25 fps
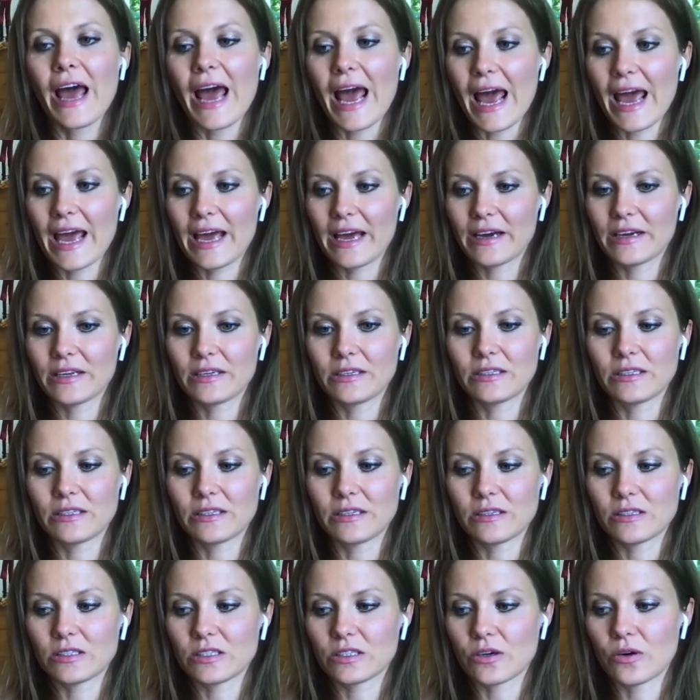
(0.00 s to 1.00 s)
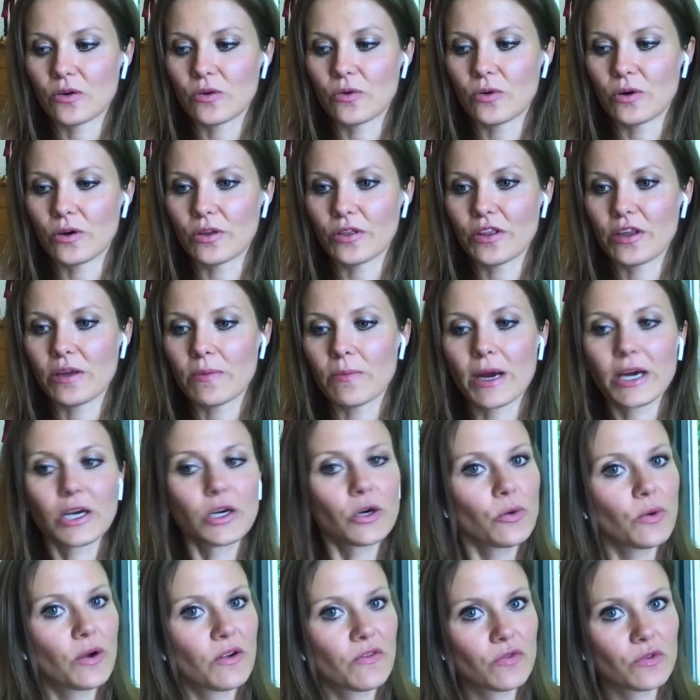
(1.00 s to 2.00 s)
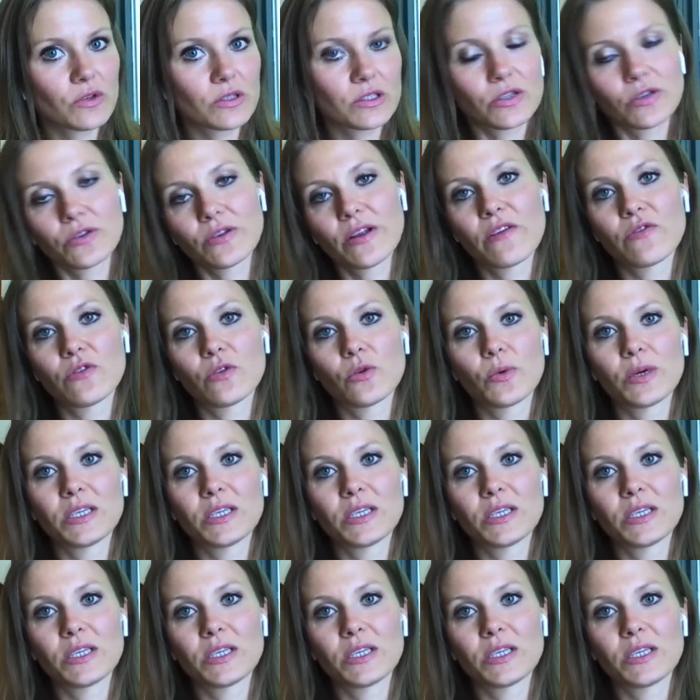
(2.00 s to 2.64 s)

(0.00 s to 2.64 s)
And so the micro influencer level,